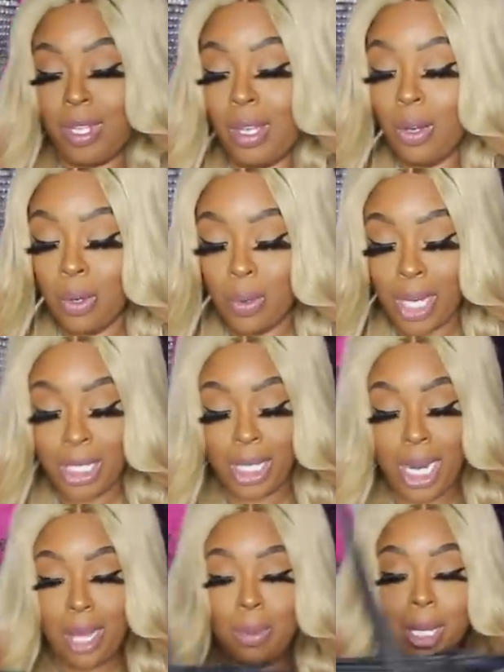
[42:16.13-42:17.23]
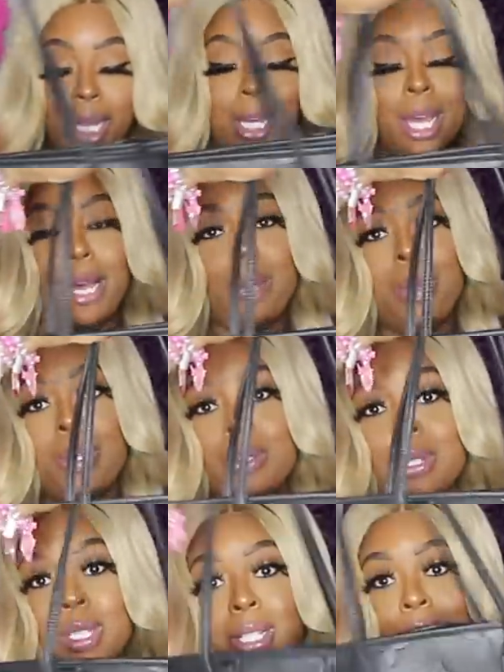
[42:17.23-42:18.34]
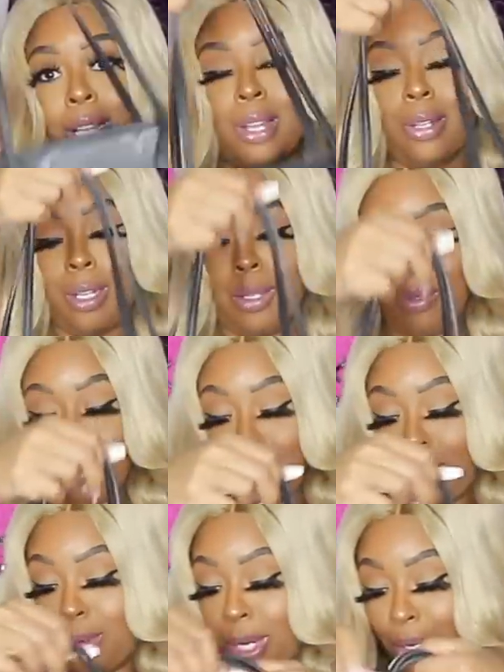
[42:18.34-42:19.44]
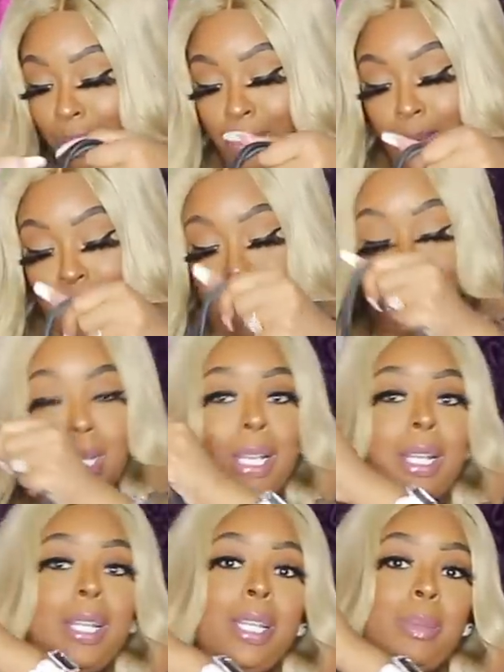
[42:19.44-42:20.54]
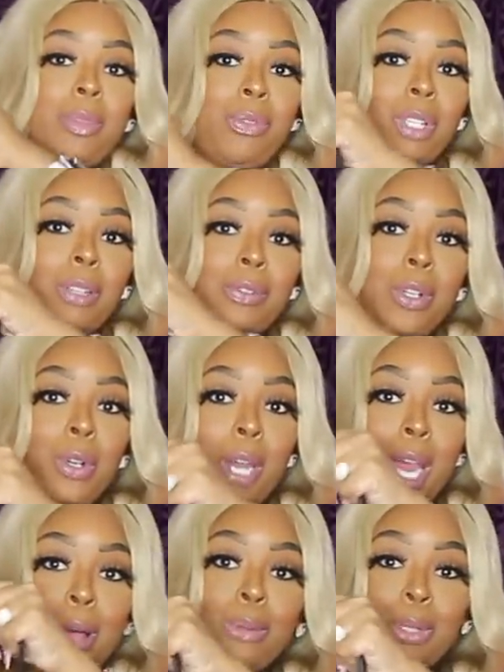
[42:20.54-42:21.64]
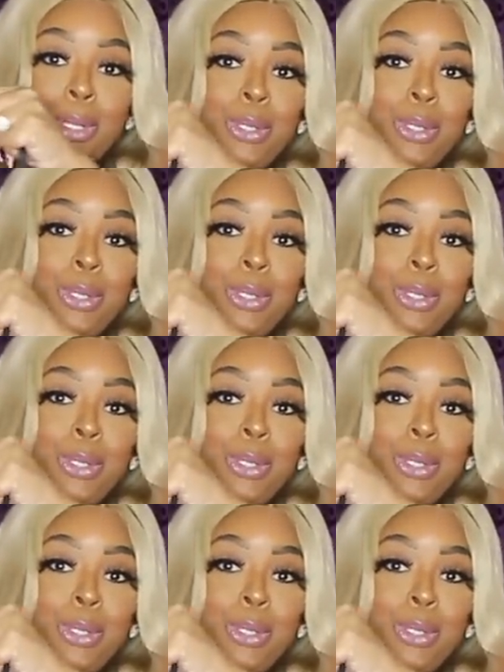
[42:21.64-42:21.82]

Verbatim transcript: Oh, I did all black almost. Hold on. Hold on. Let me fluff her out.